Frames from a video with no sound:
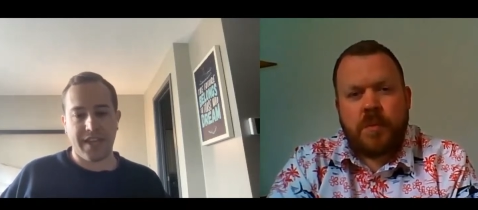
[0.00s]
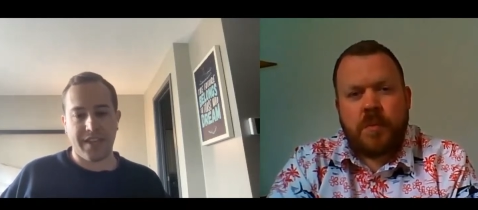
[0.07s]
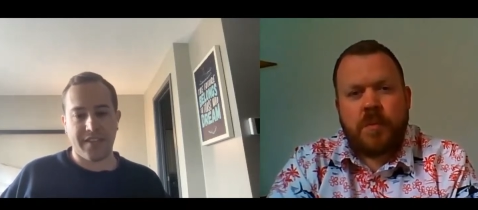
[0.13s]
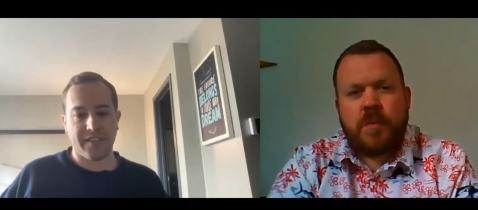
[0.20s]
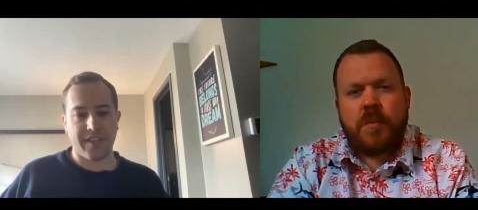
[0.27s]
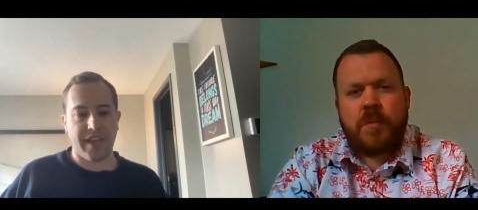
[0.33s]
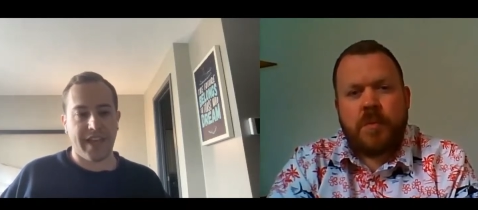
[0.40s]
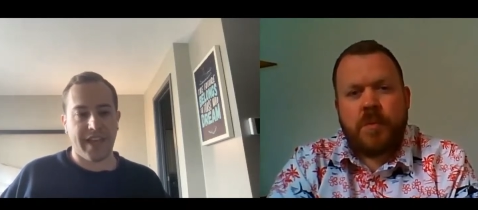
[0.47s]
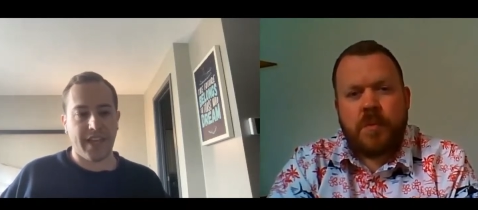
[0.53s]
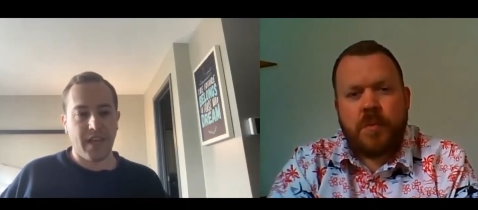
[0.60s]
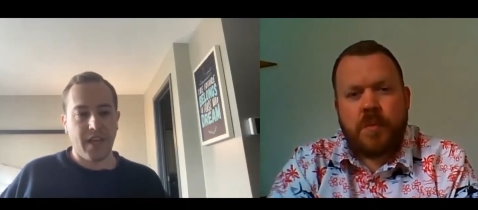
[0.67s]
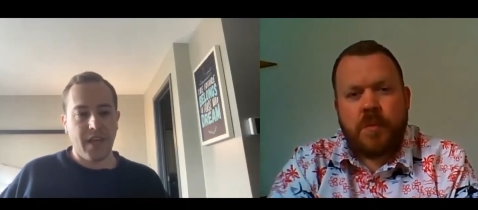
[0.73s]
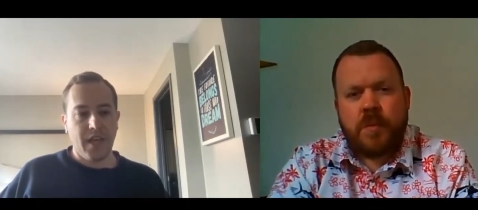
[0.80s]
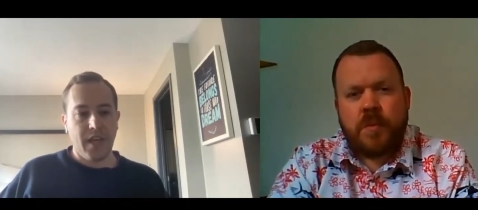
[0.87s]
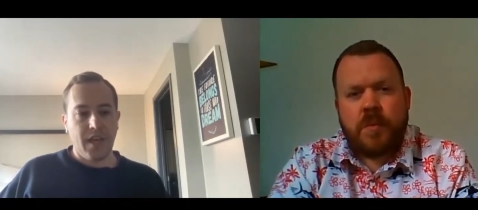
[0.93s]
Speaker 1: And it's like,
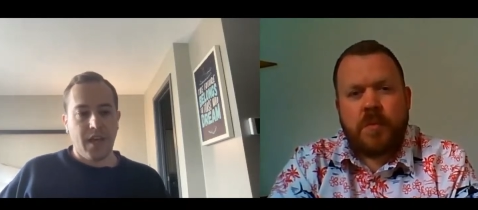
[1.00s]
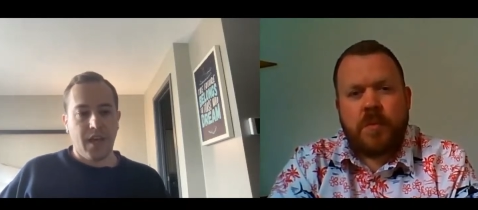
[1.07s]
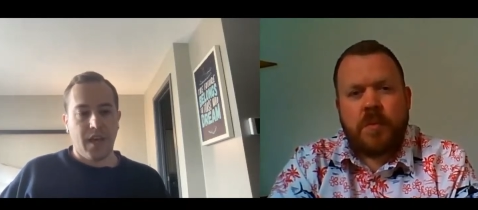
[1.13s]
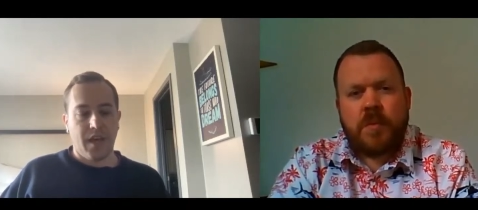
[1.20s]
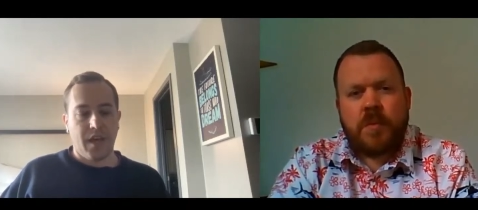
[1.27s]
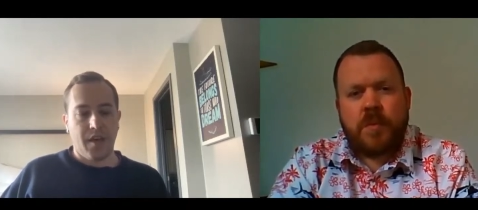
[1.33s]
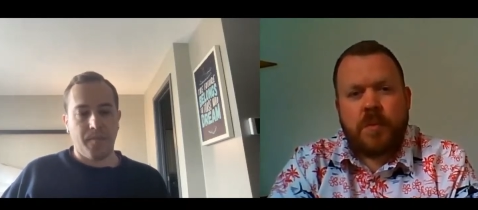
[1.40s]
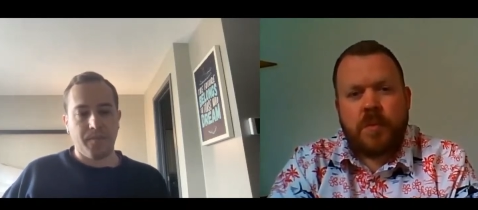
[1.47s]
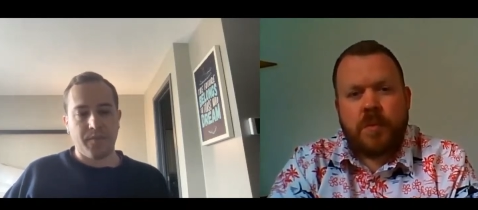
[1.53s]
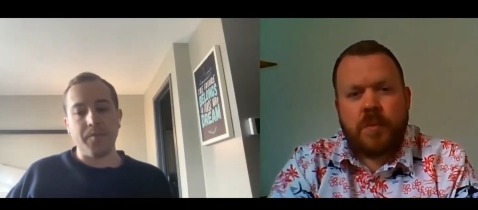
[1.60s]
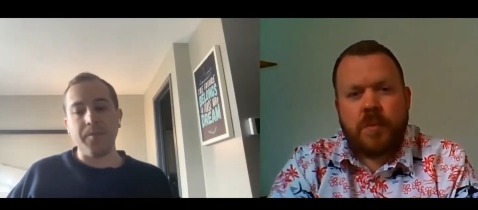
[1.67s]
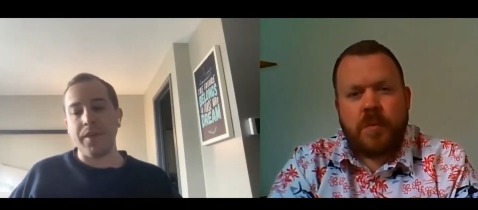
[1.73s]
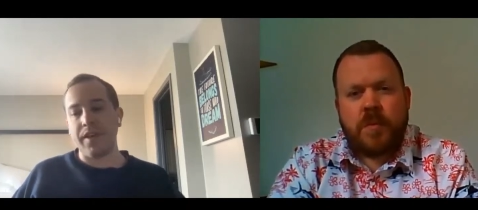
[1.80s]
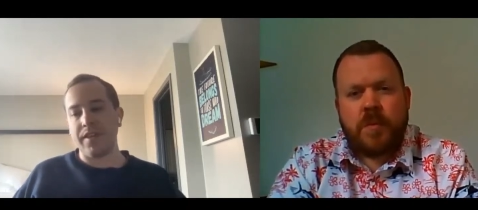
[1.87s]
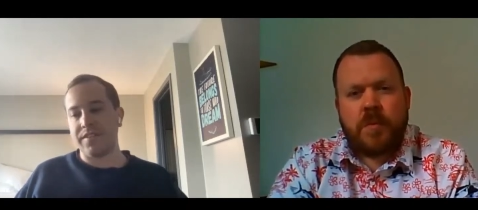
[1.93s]

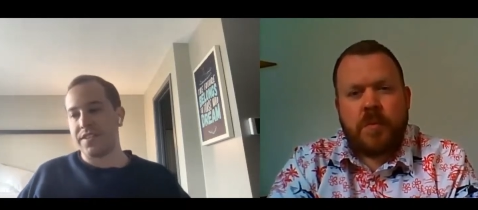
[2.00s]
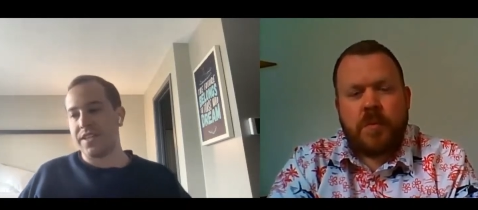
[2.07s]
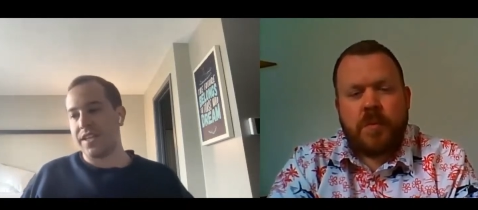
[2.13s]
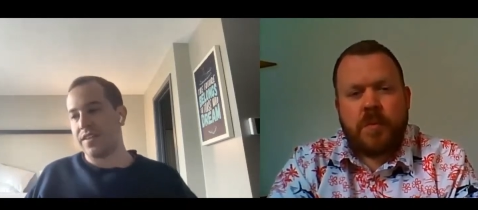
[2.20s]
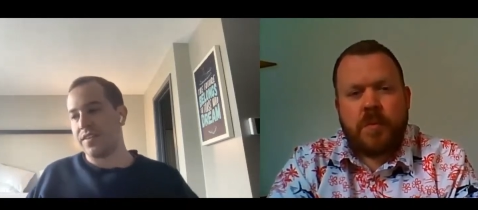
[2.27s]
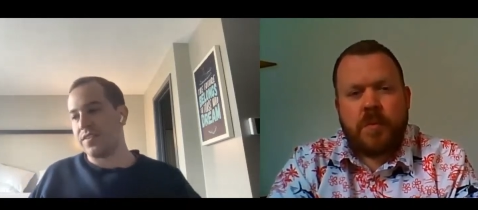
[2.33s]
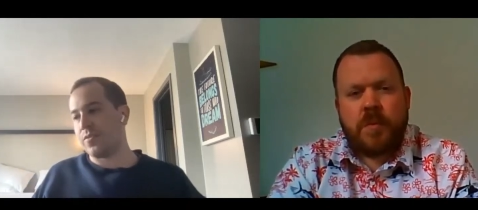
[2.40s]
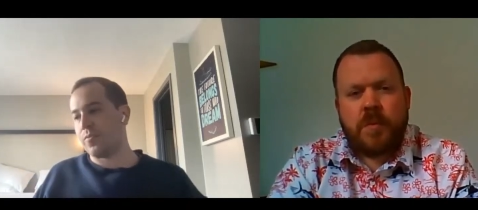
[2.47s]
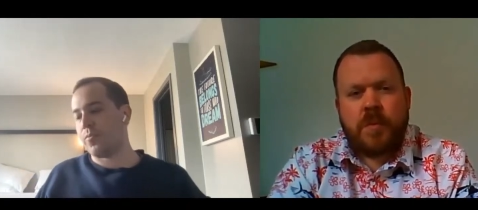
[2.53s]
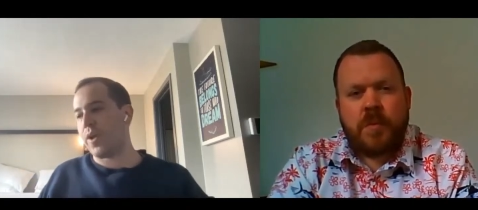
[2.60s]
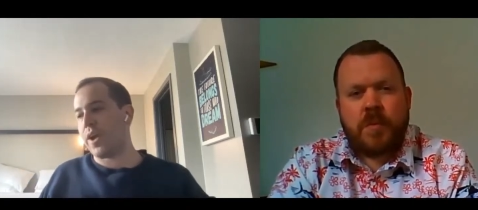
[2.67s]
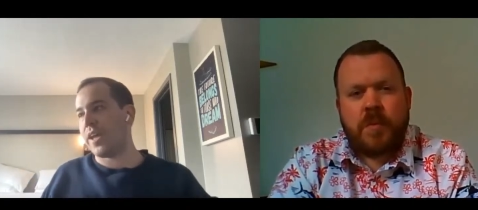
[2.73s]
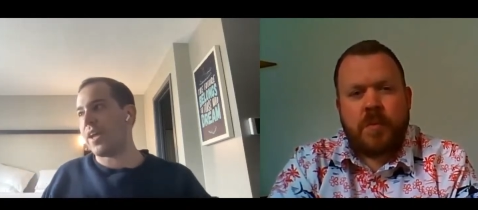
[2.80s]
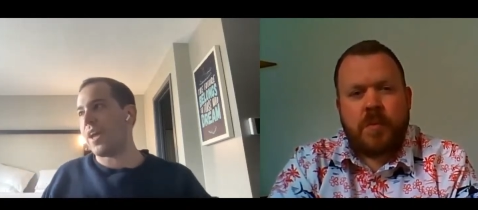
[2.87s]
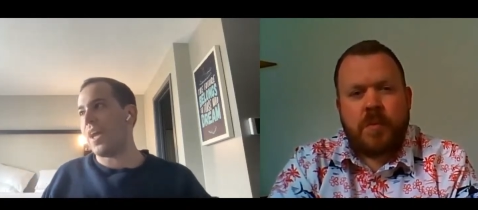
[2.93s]
to me, it's like the
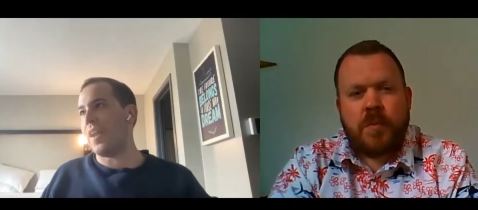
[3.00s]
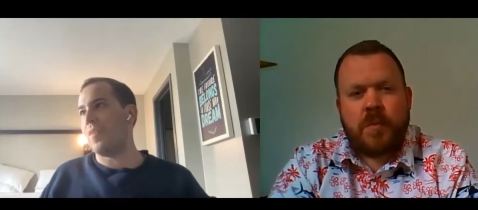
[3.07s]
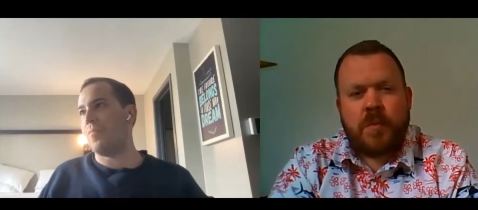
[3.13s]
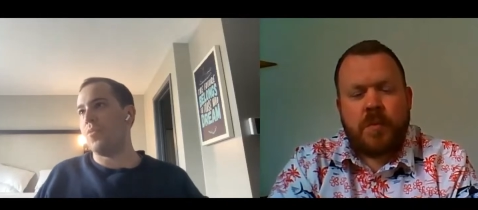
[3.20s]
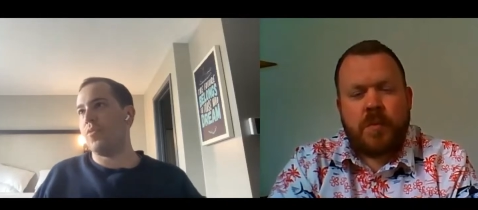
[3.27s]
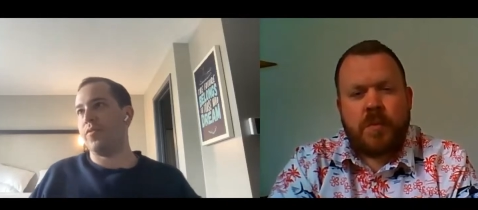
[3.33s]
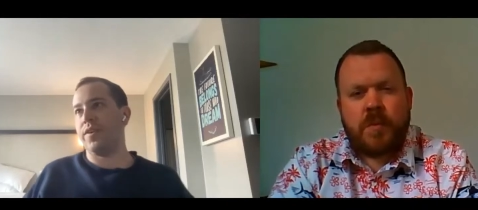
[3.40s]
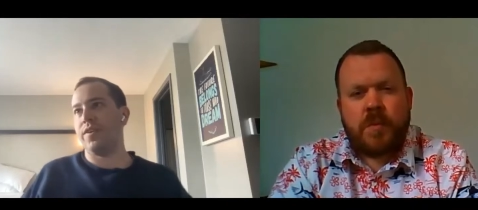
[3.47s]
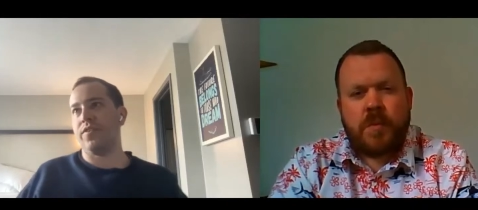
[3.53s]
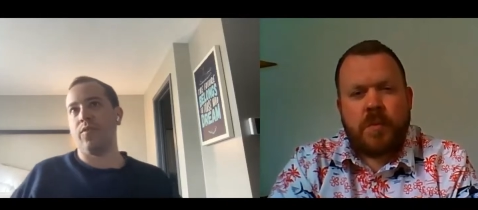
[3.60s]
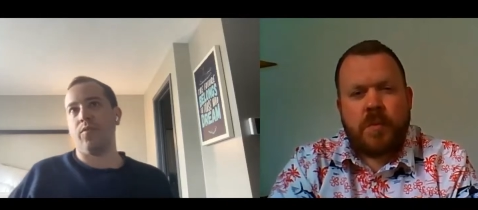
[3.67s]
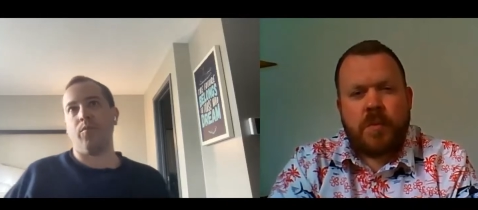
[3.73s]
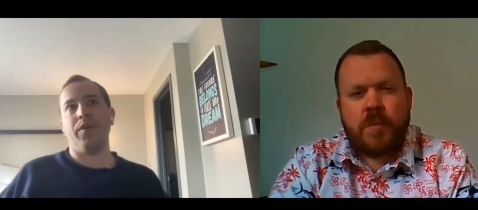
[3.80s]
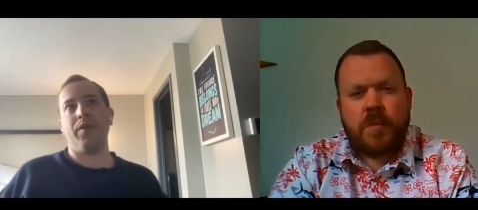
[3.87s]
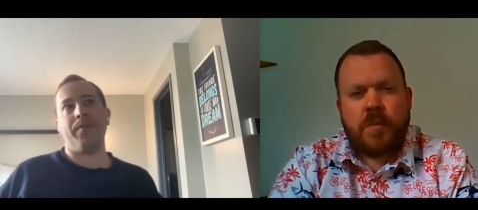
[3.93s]
right kind of movie
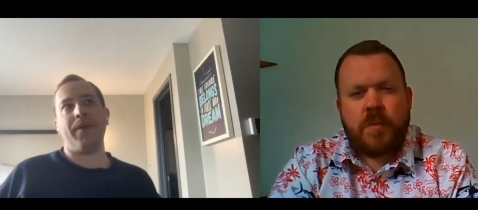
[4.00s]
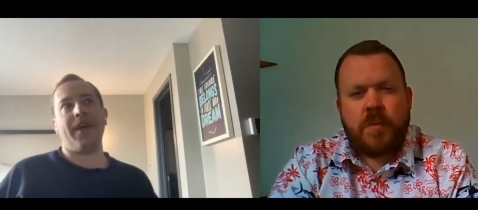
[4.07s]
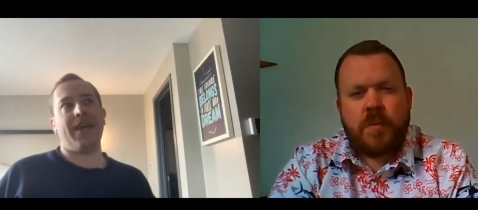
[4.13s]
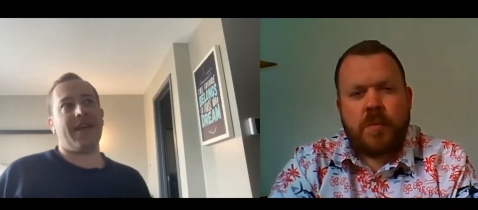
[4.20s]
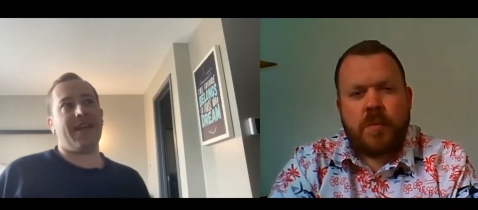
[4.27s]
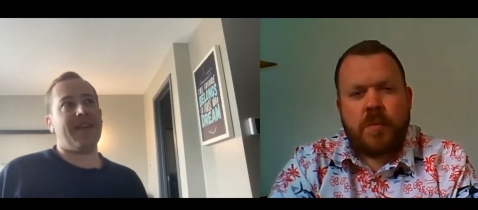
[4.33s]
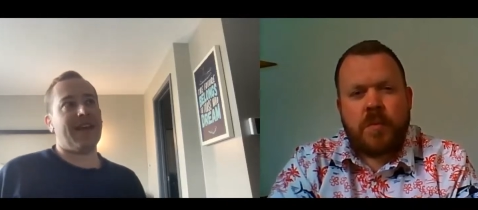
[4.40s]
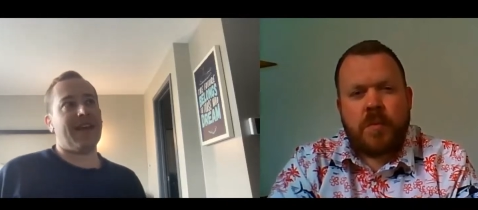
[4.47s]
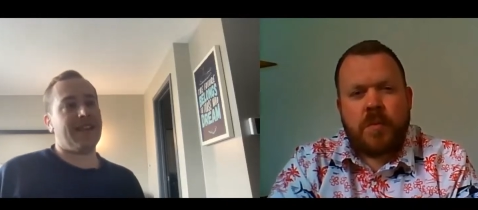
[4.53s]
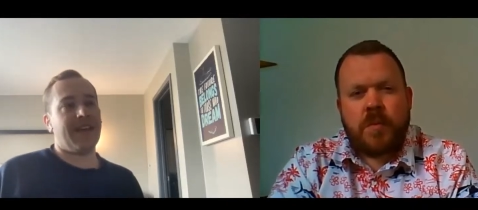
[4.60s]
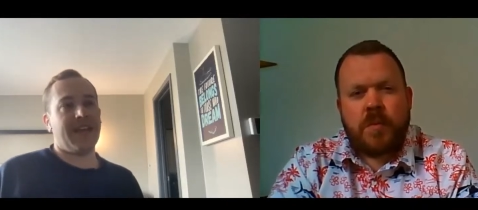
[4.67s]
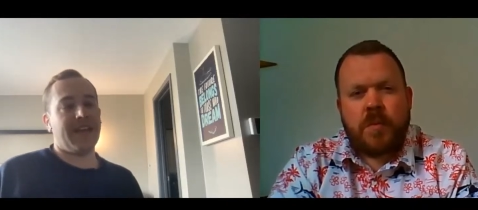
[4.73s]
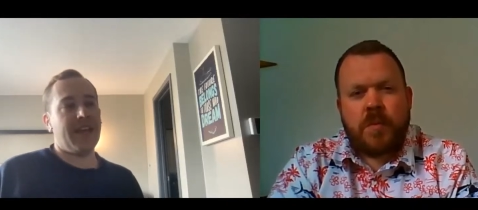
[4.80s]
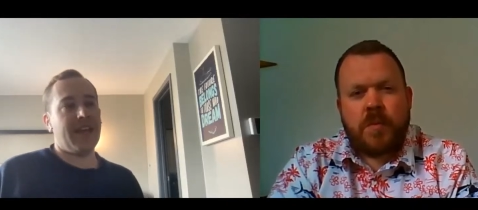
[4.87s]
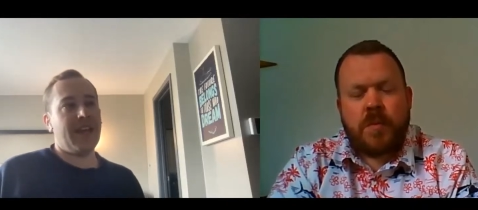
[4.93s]
to remake, and that
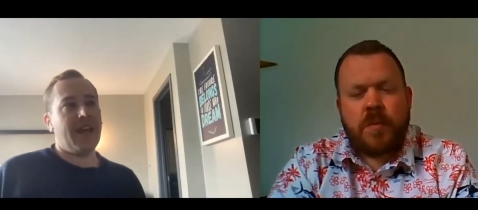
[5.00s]
like,